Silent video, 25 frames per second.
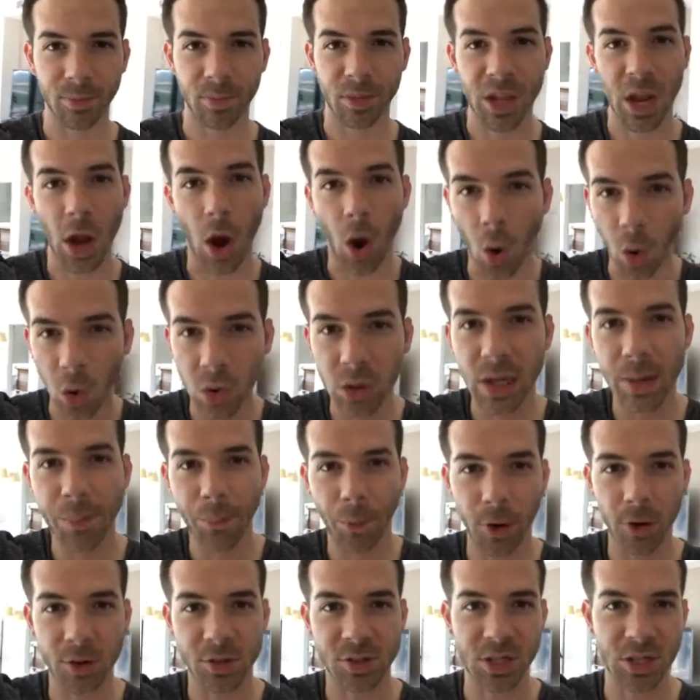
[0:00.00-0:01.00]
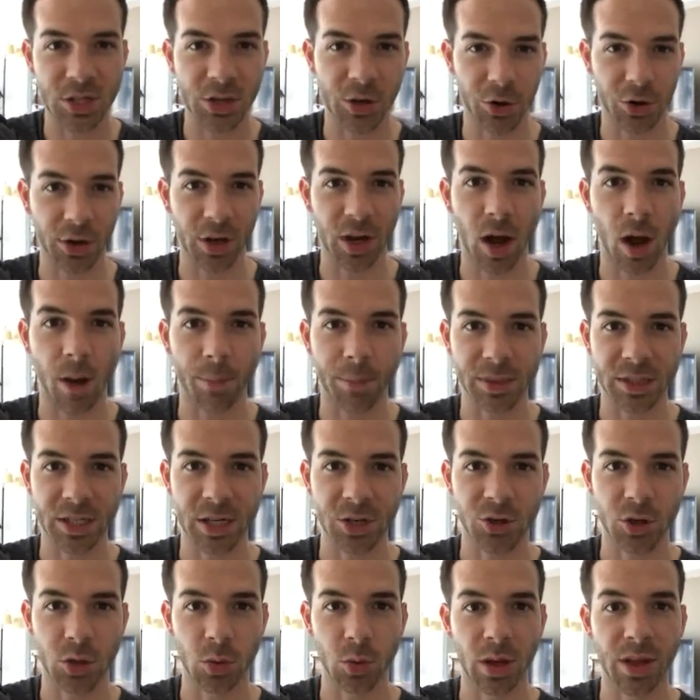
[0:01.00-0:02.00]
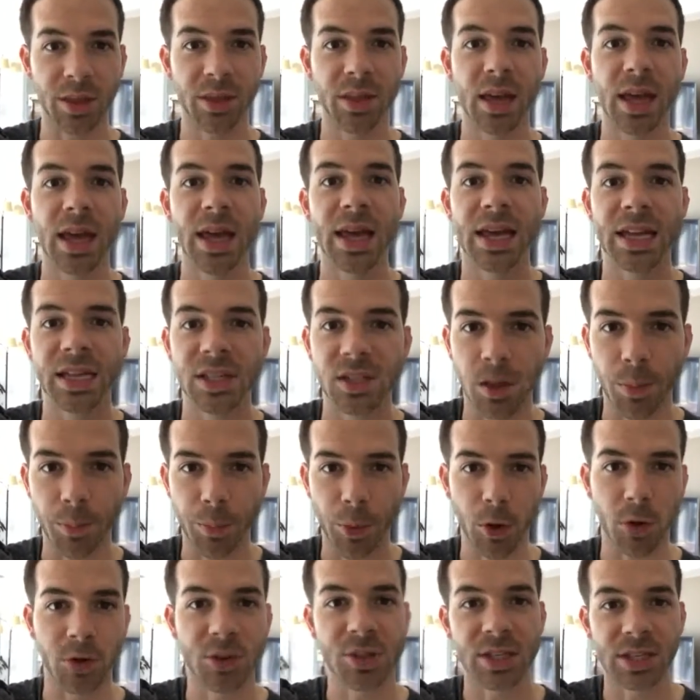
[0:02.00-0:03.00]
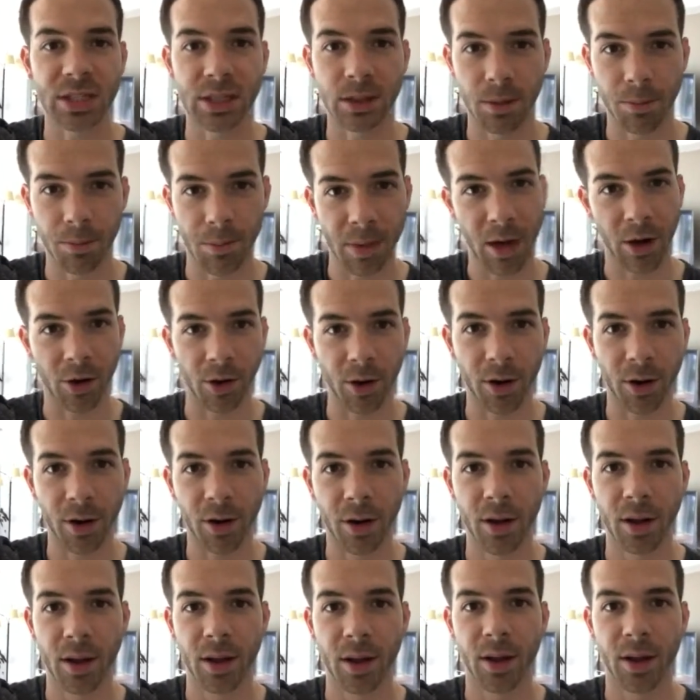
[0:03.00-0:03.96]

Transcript: The only person you're in competition with is the person in the mirror.